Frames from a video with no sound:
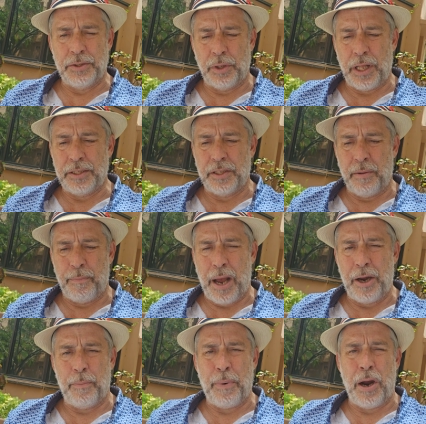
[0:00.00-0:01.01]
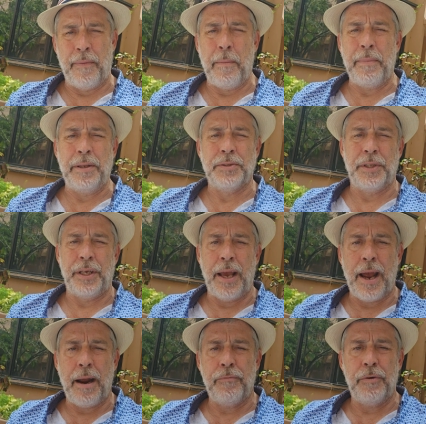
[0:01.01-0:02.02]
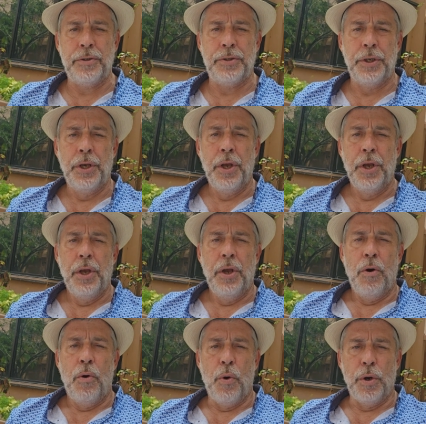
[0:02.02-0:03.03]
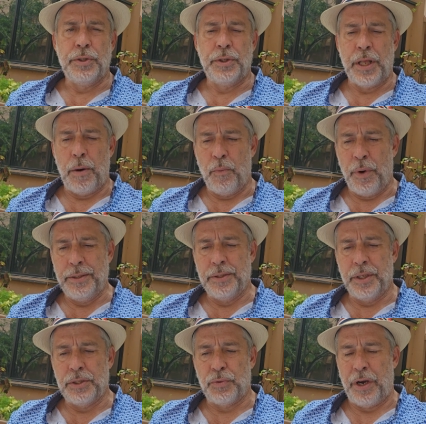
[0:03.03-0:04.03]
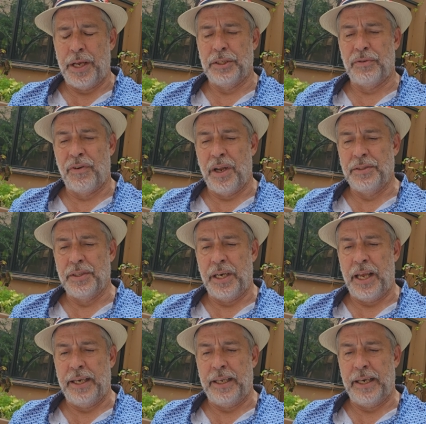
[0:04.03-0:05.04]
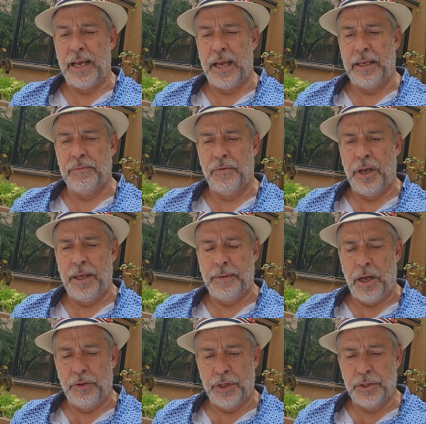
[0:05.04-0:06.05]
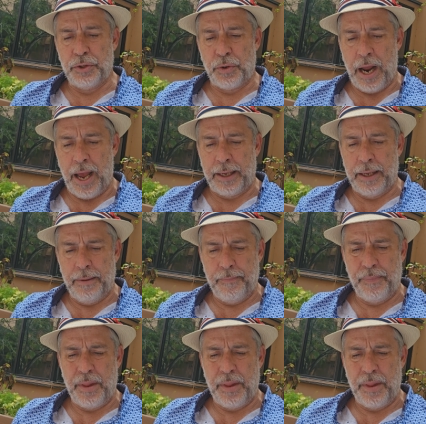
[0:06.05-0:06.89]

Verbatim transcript: So that's the buyer power. That means the average horse that wins this race runs an 89, right, on this track.